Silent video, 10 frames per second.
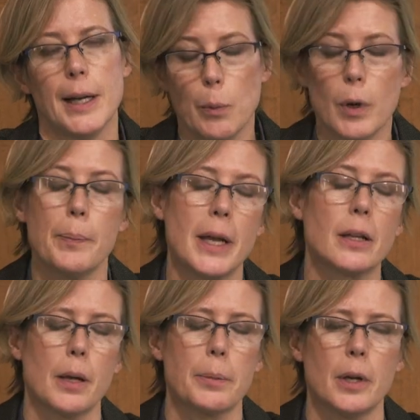And what
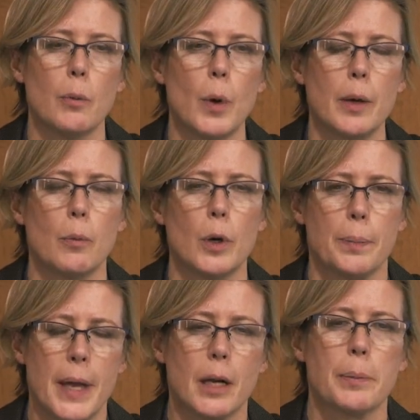made
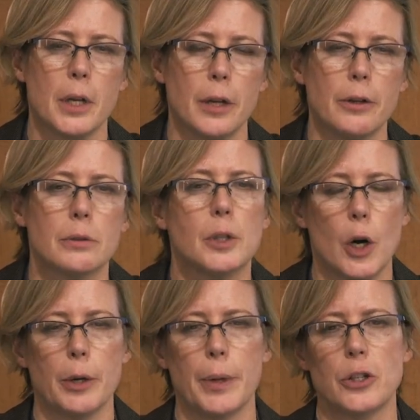up the other?
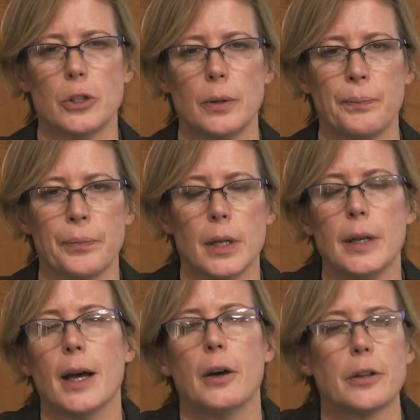Automation.
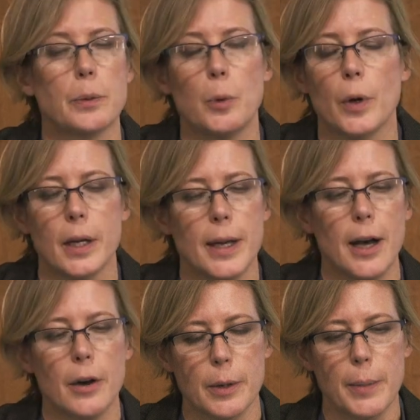Now
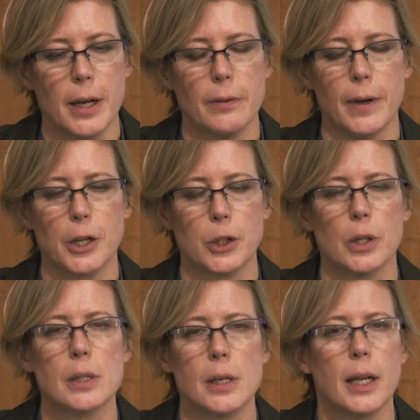in a
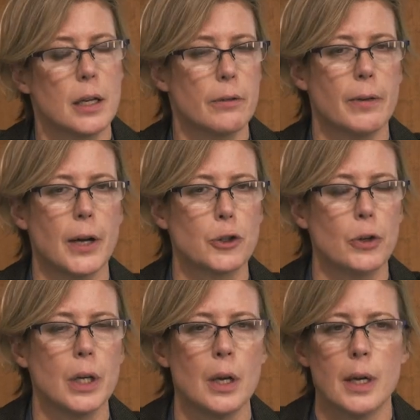manufacturing site, in a
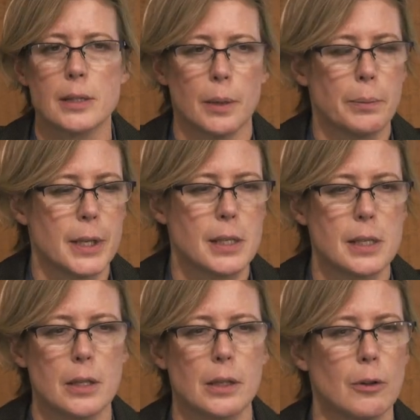factory, some
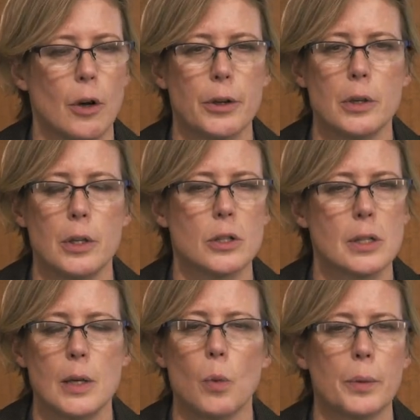places you
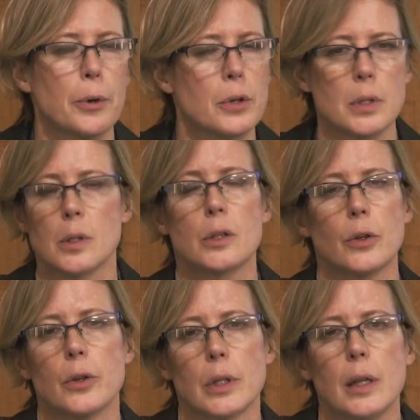just need one person to
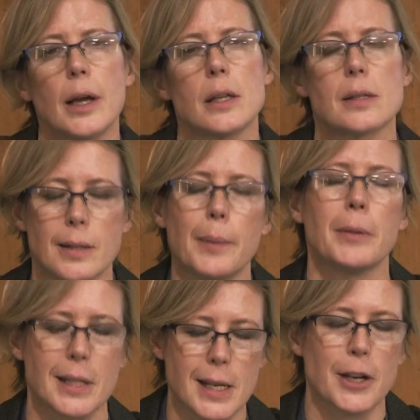turn on the lights.
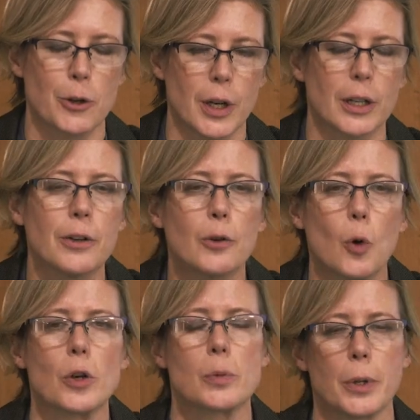I'm exaggerating, of
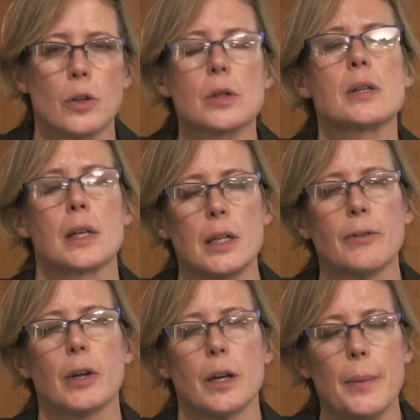course, but there's a
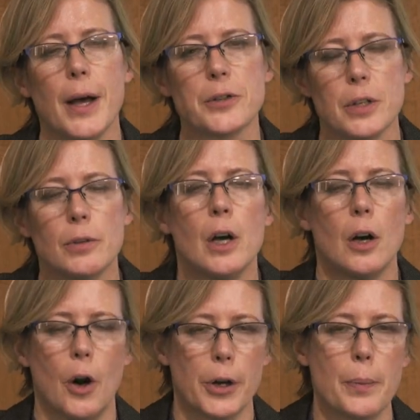significant amount of
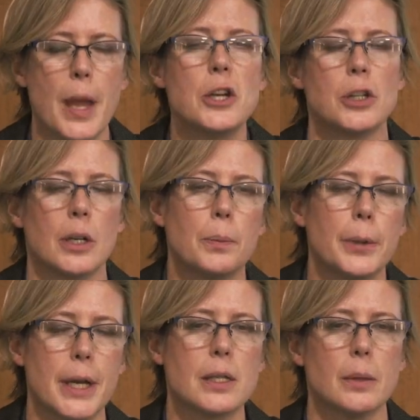automation in
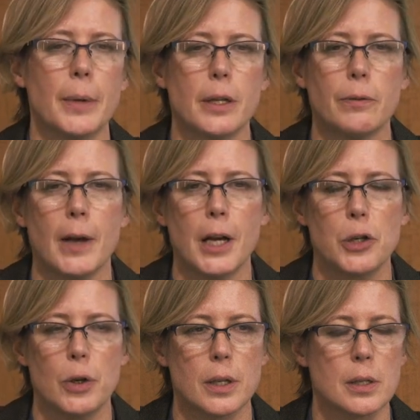place in
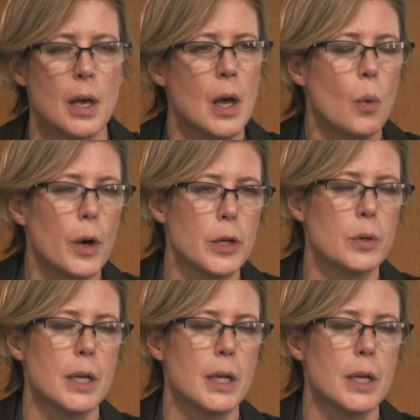manufacturing. What